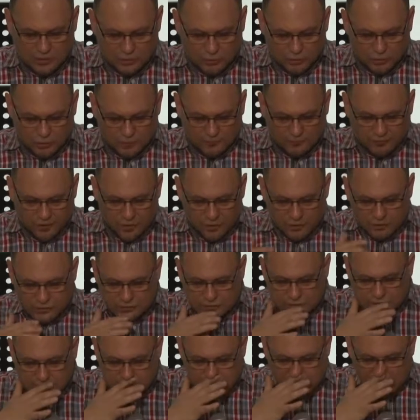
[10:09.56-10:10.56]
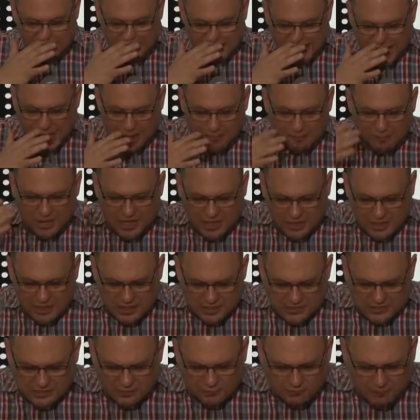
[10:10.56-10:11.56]
the Lord of hosts
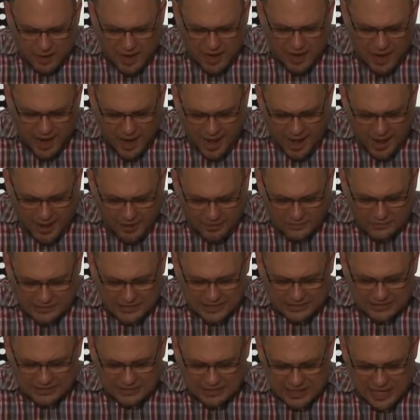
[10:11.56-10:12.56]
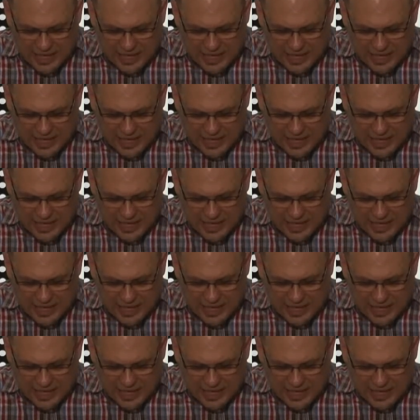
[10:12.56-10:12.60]
because of my house that